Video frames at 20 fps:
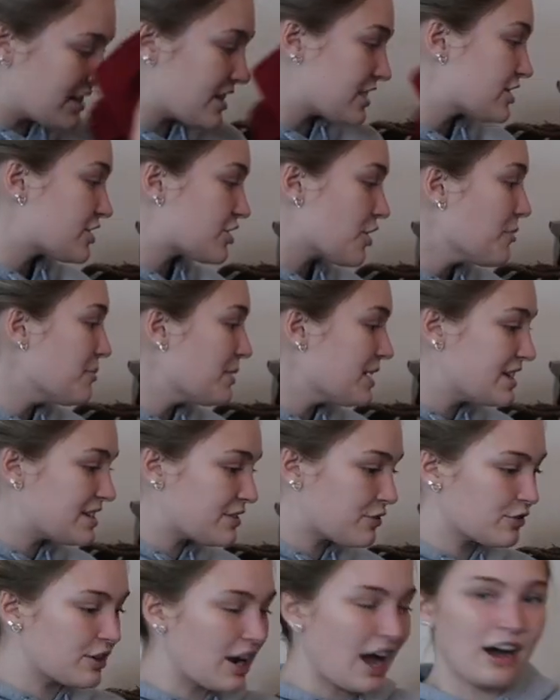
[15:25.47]
there's so many
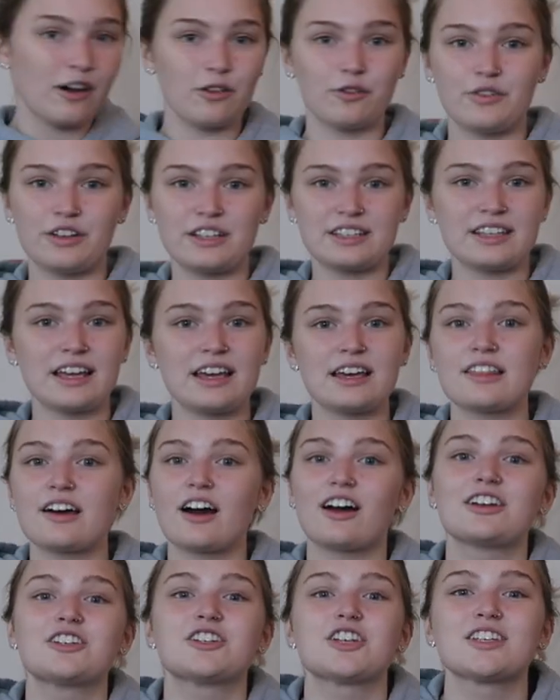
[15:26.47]
different outfits here that
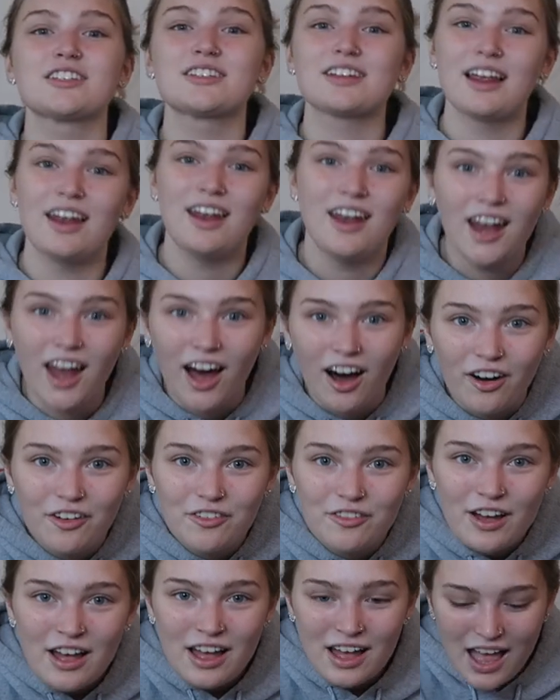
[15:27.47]
I just
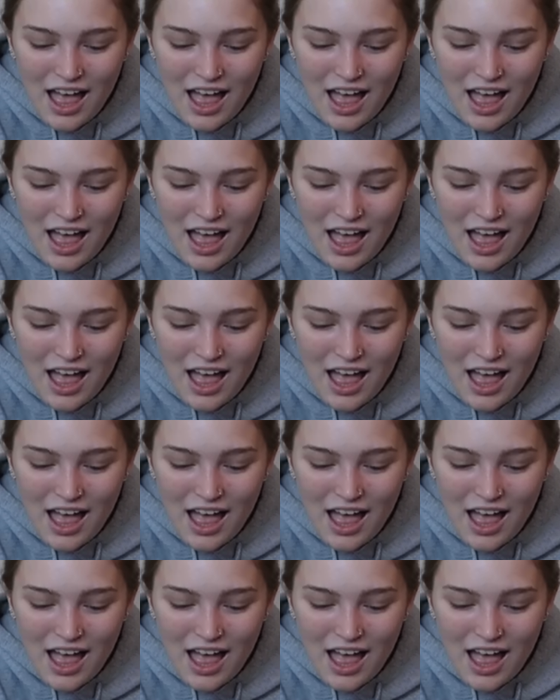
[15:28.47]
love.